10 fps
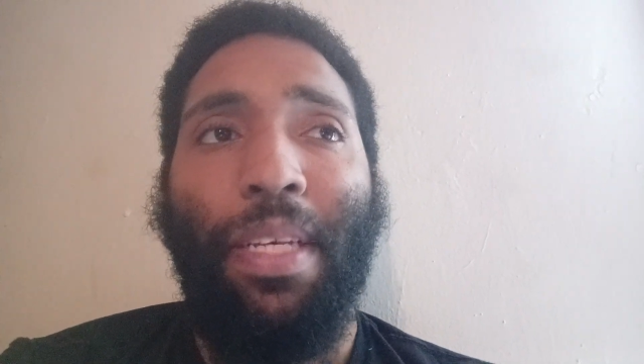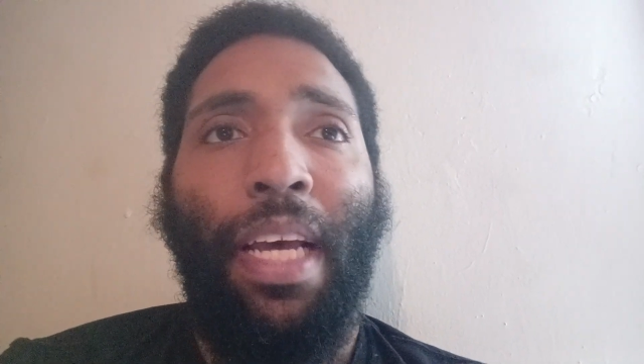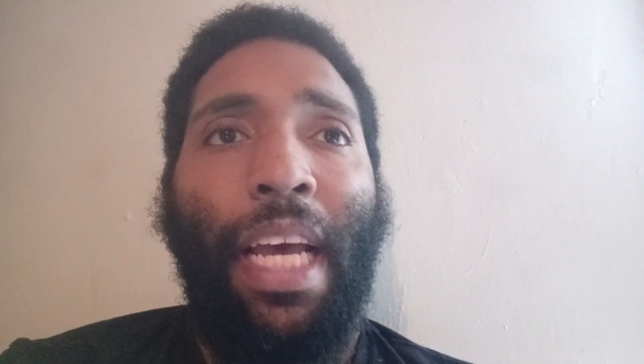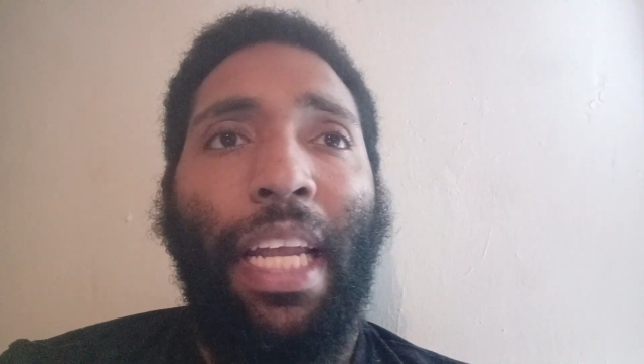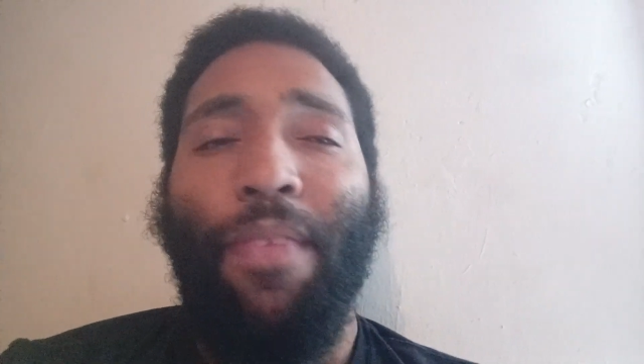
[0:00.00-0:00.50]

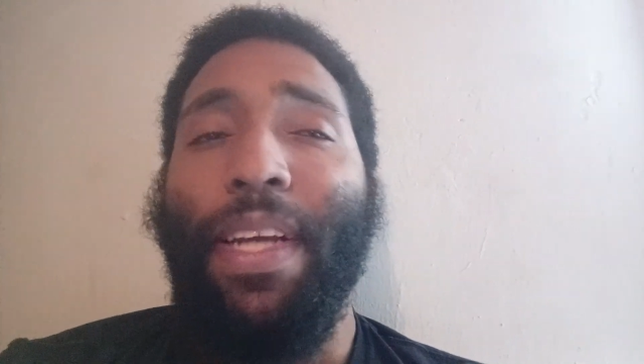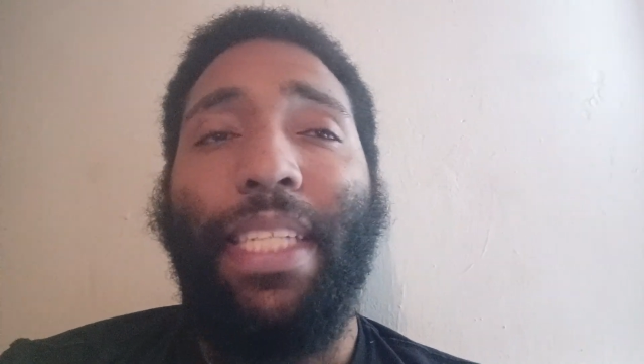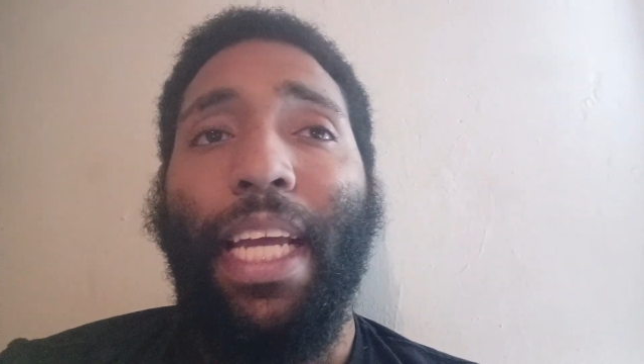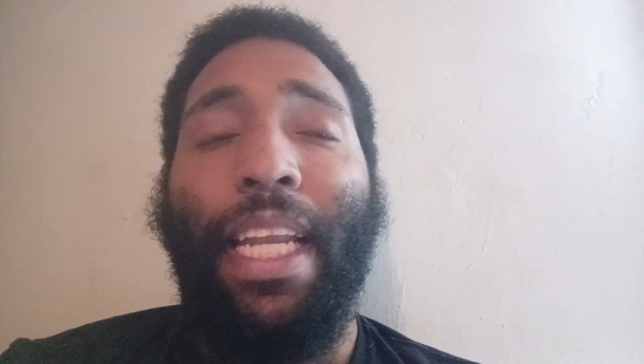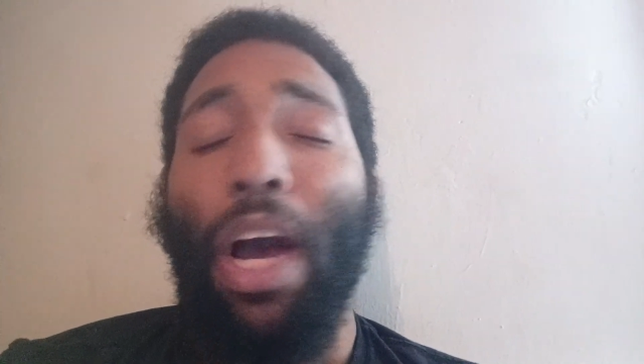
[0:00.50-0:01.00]
And
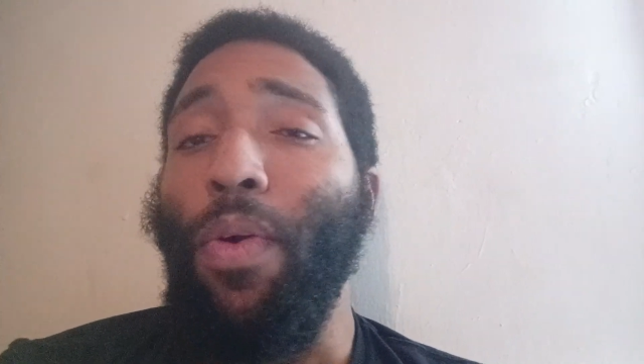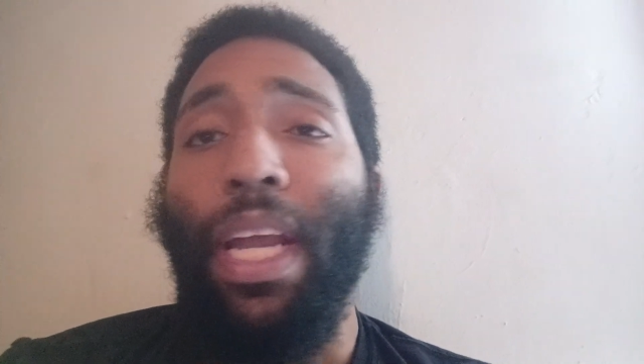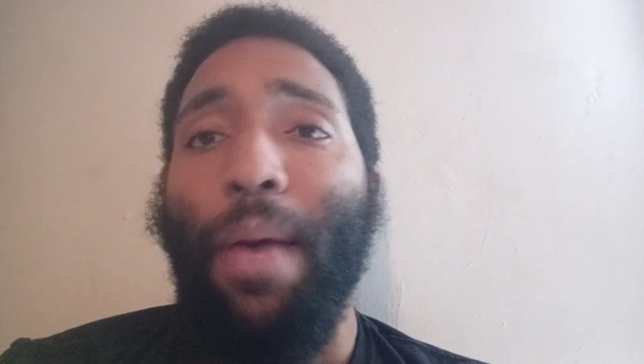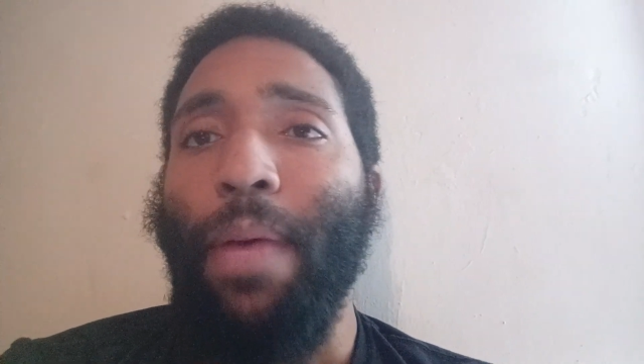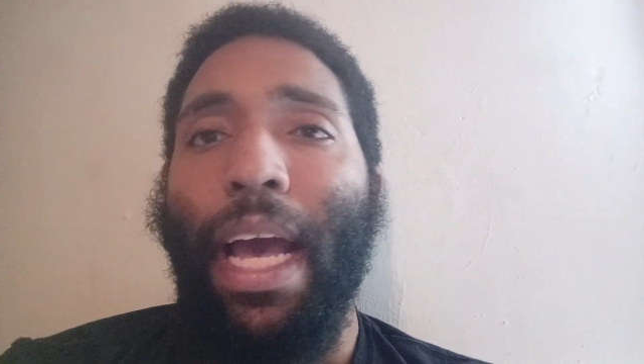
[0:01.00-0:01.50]
eventually, he's not going to
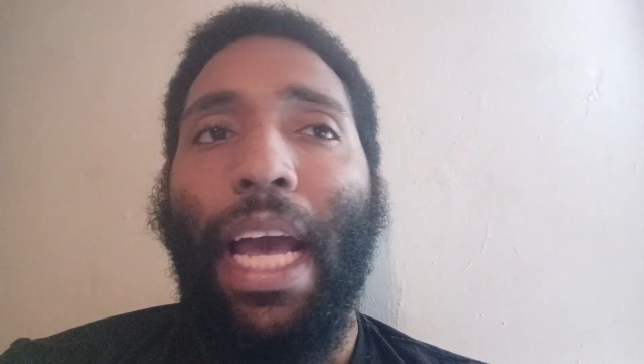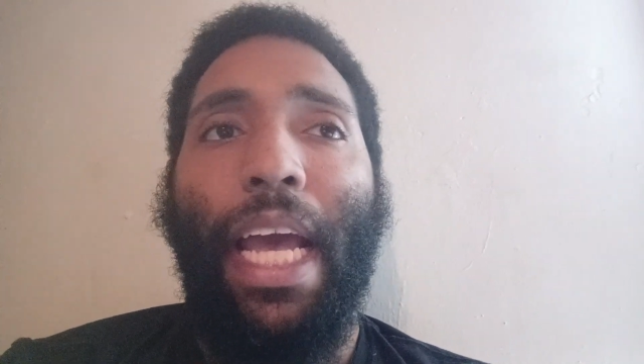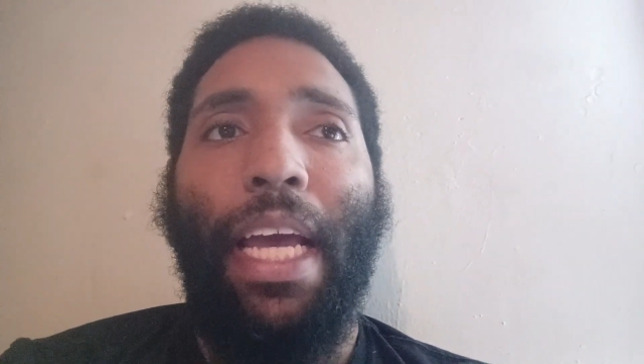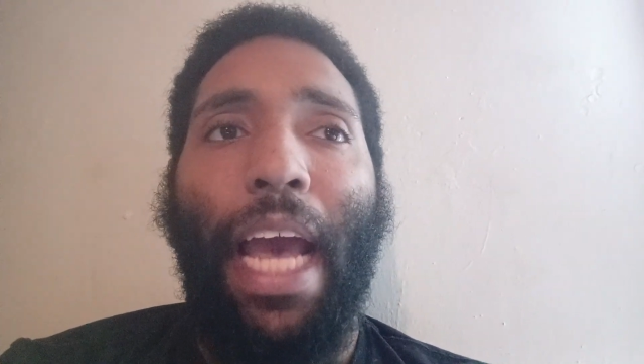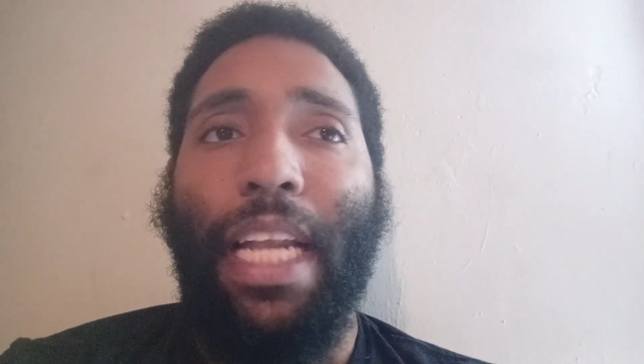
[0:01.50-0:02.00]
get up
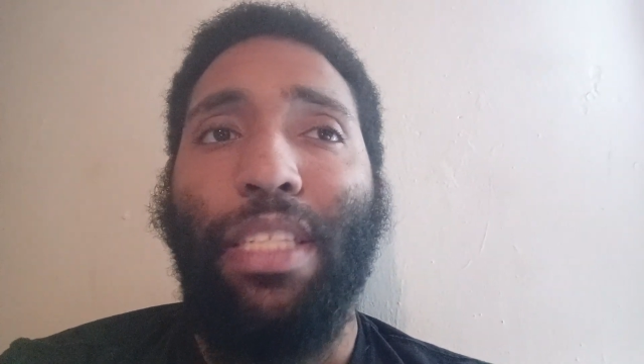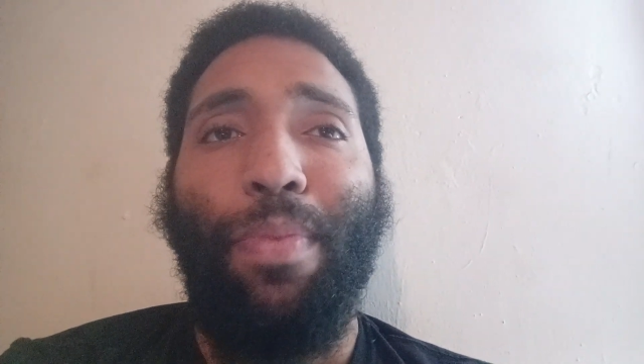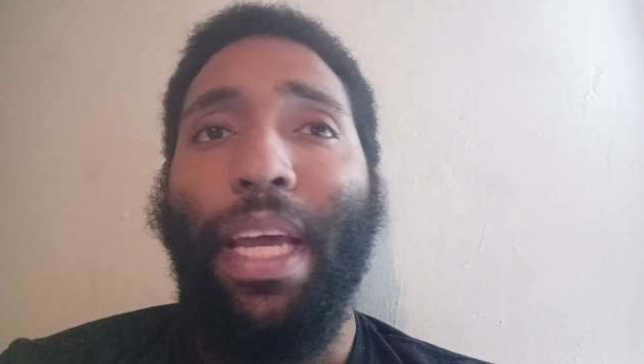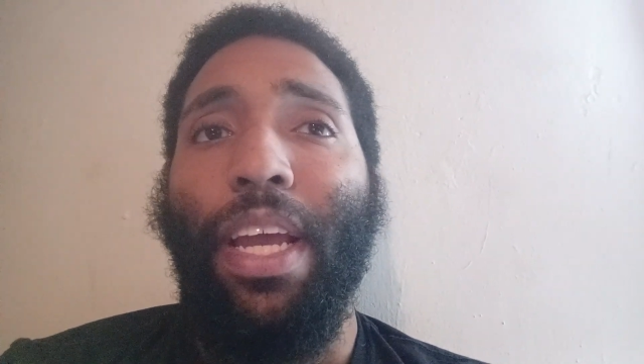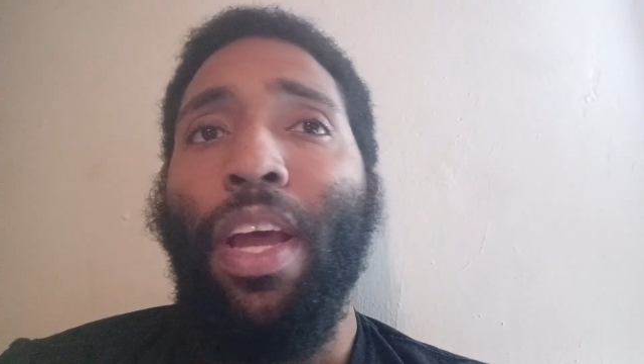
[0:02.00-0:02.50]
at his
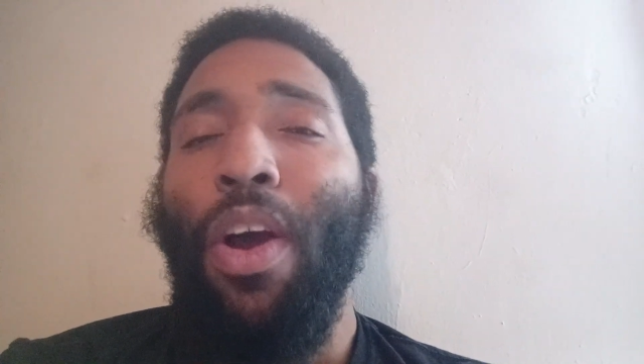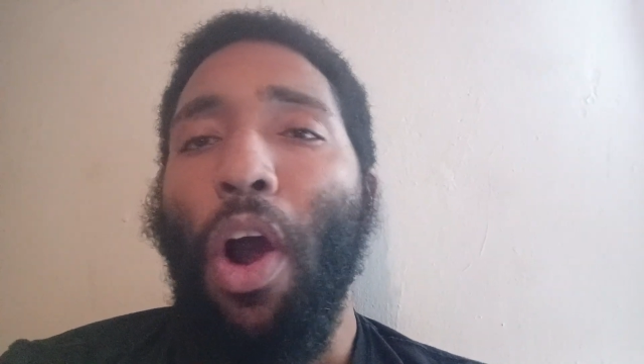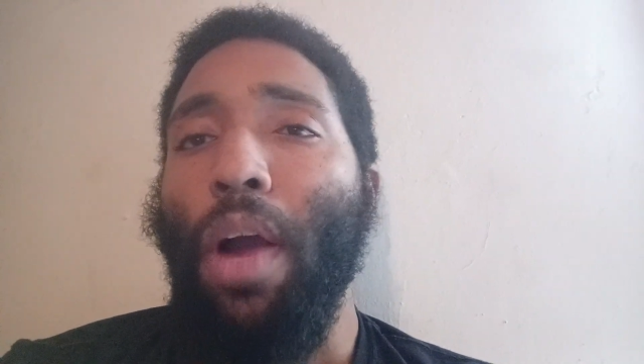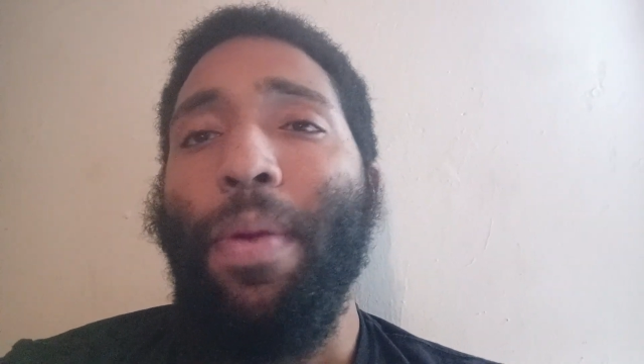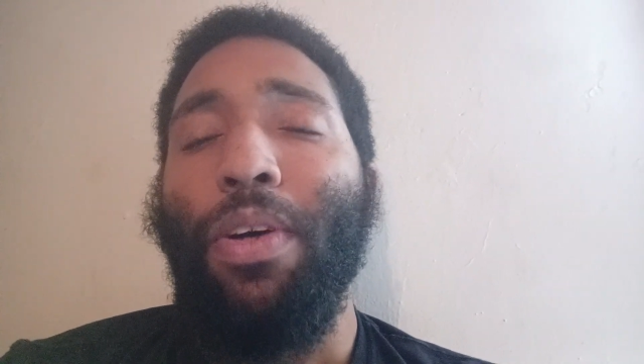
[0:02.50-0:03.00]
speed
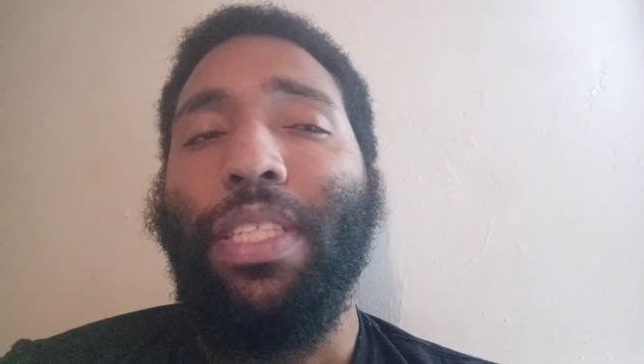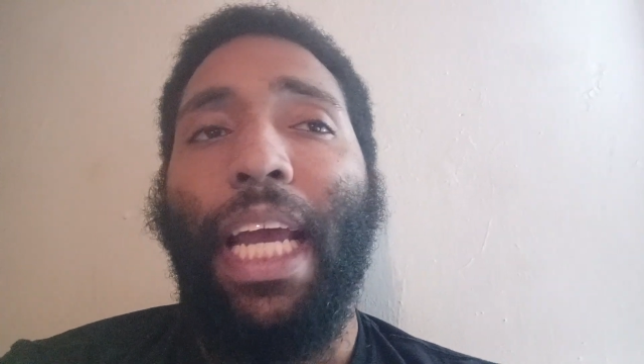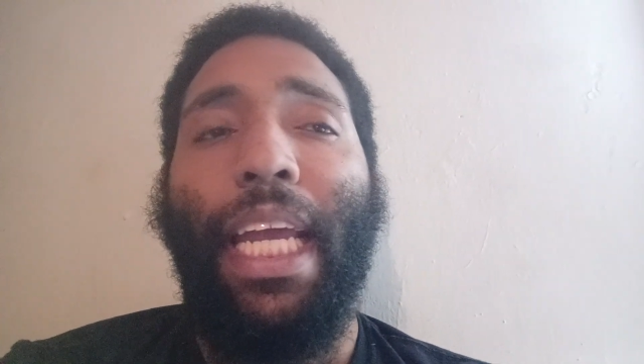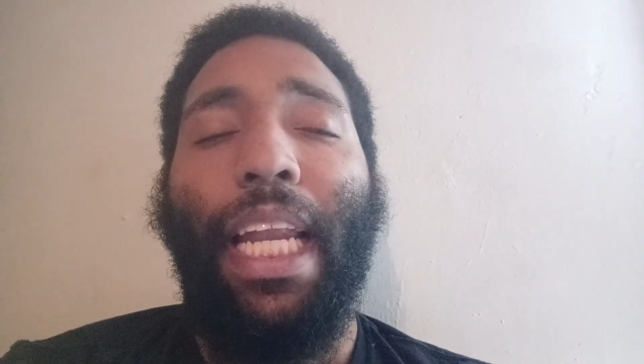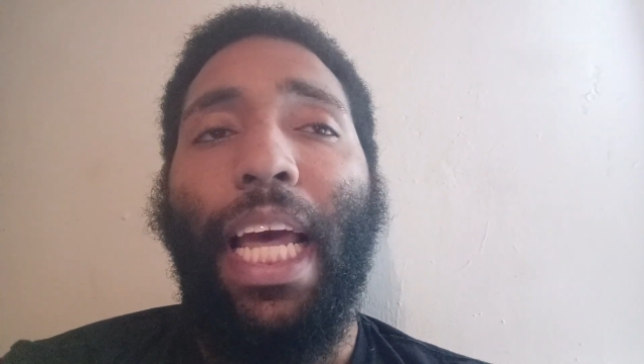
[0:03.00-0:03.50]
or going to be on
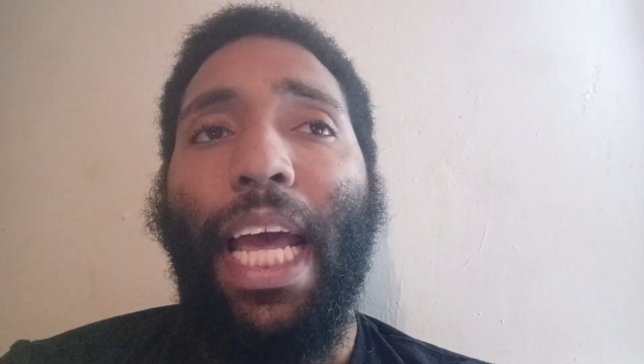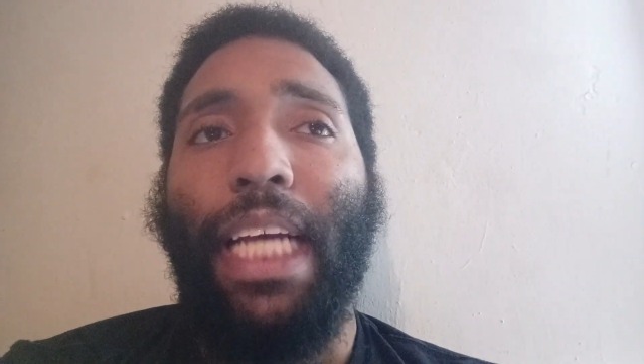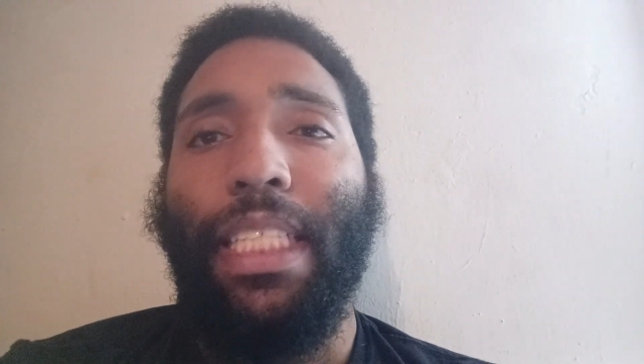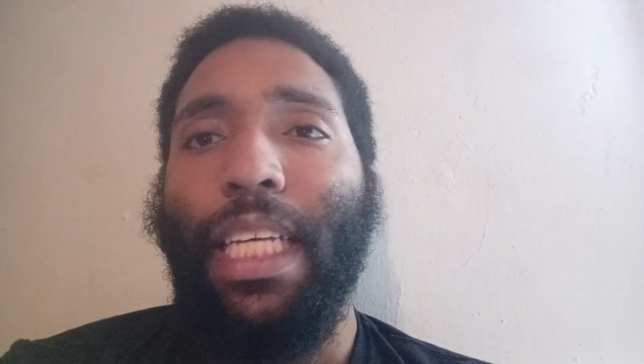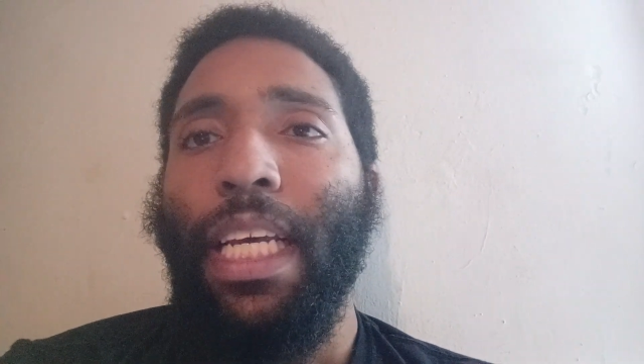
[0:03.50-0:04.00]
shaky
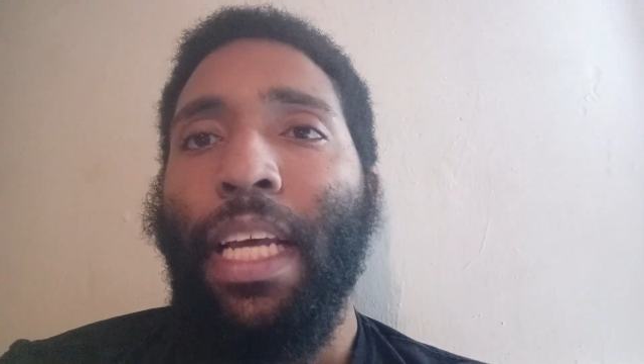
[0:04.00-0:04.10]
legs.